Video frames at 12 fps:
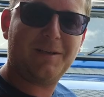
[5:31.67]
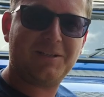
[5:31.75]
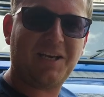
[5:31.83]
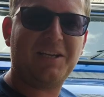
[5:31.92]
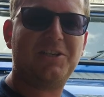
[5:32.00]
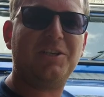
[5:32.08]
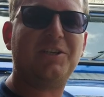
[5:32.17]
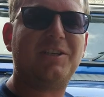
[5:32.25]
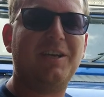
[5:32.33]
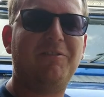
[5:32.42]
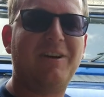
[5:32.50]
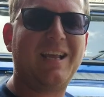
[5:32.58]
slight change of
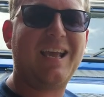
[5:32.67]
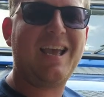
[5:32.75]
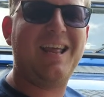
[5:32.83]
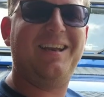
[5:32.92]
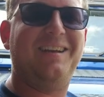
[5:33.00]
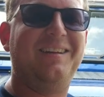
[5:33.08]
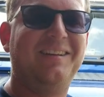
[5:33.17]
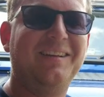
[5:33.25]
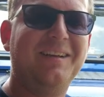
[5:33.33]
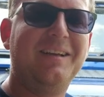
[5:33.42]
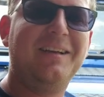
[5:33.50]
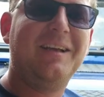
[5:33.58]
scenery again.
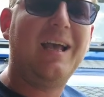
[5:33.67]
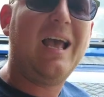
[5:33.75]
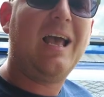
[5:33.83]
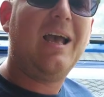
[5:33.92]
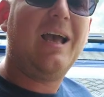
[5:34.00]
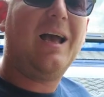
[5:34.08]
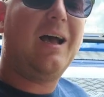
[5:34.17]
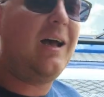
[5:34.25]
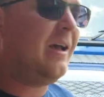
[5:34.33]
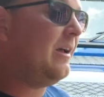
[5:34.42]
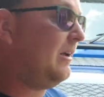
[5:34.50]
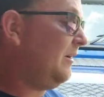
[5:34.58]

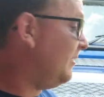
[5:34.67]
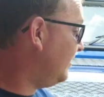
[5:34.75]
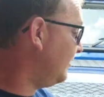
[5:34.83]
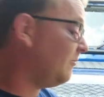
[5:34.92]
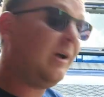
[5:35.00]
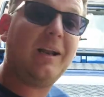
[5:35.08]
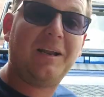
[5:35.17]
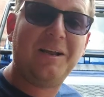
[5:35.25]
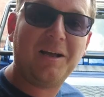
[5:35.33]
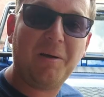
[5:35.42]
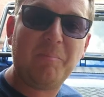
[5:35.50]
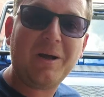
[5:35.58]
Well,
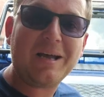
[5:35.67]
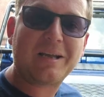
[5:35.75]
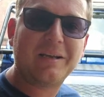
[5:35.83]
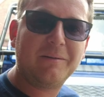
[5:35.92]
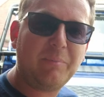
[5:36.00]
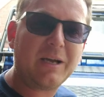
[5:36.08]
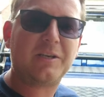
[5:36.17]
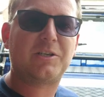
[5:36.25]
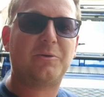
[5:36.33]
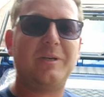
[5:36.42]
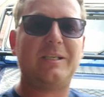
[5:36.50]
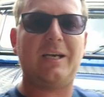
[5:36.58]
I'm back at
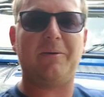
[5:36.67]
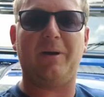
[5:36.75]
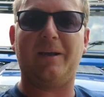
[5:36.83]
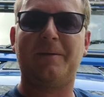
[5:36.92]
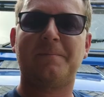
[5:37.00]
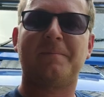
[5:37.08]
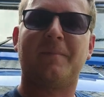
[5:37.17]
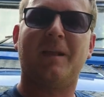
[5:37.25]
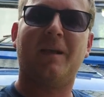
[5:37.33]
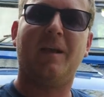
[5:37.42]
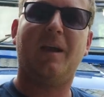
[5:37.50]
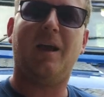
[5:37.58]
Squid's anyway.
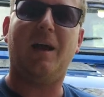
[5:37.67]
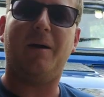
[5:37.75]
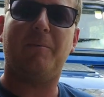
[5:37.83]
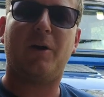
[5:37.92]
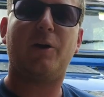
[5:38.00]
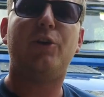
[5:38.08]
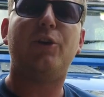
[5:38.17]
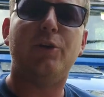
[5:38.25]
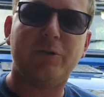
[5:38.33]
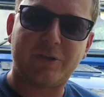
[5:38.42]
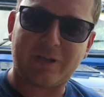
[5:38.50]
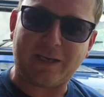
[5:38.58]

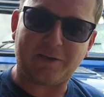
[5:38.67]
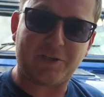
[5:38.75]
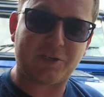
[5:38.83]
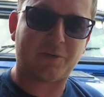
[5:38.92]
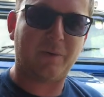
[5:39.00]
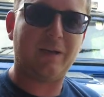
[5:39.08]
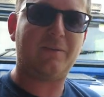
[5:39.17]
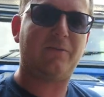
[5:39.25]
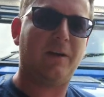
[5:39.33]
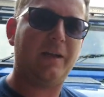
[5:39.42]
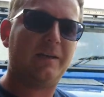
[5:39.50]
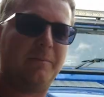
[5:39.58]
Huge thank you to Squid
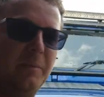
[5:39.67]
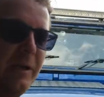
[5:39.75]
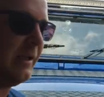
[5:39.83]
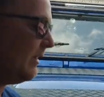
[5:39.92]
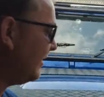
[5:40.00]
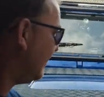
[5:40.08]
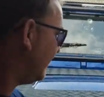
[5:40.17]
for lending me